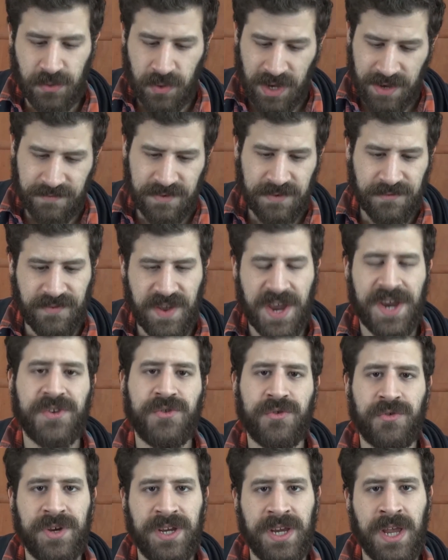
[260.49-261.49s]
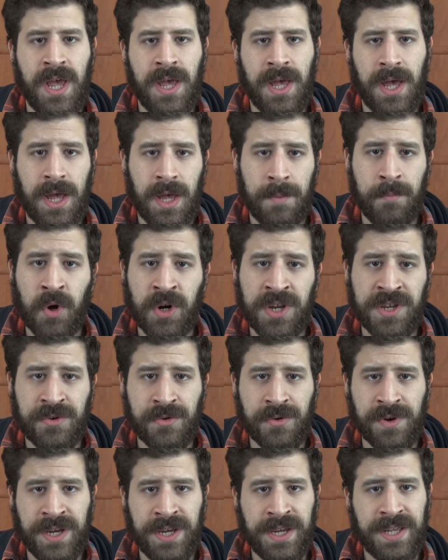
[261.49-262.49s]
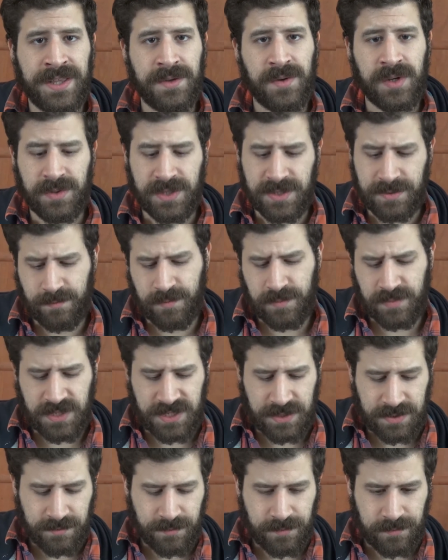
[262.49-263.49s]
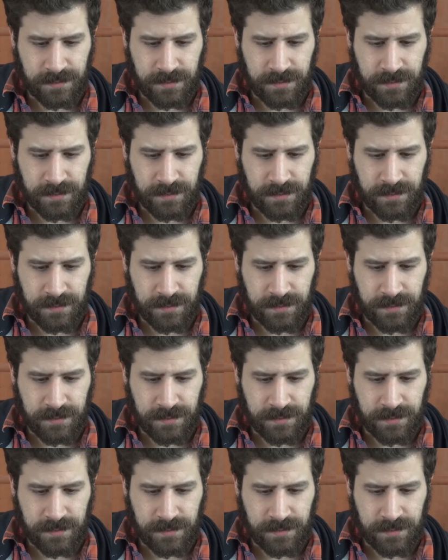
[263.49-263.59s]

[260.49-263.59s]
You have the factory uh, monitoring and the, the, the